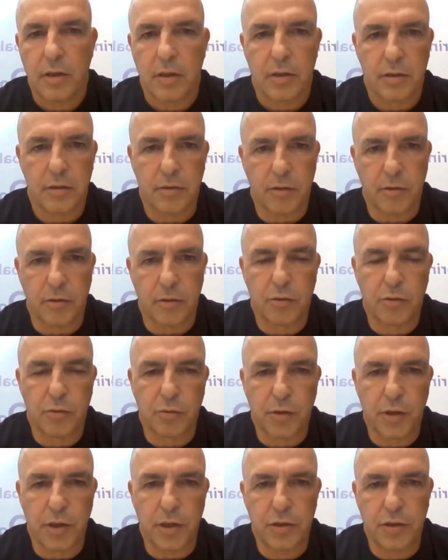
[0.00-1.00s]
So in order
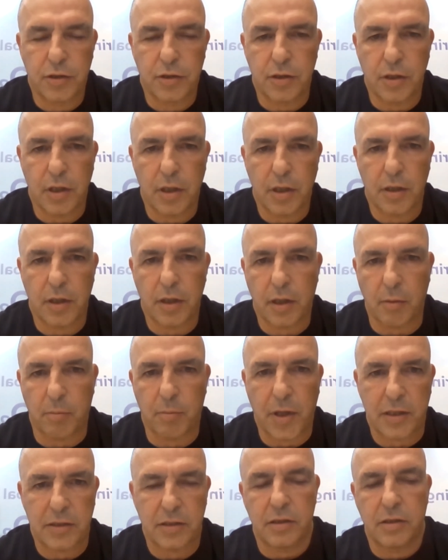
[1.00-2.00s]
to reach the
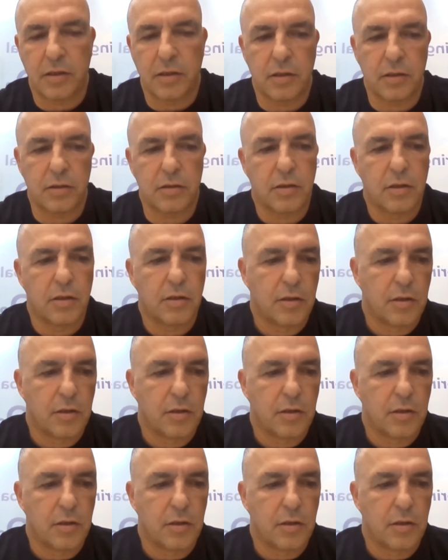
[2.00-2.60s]
capacities,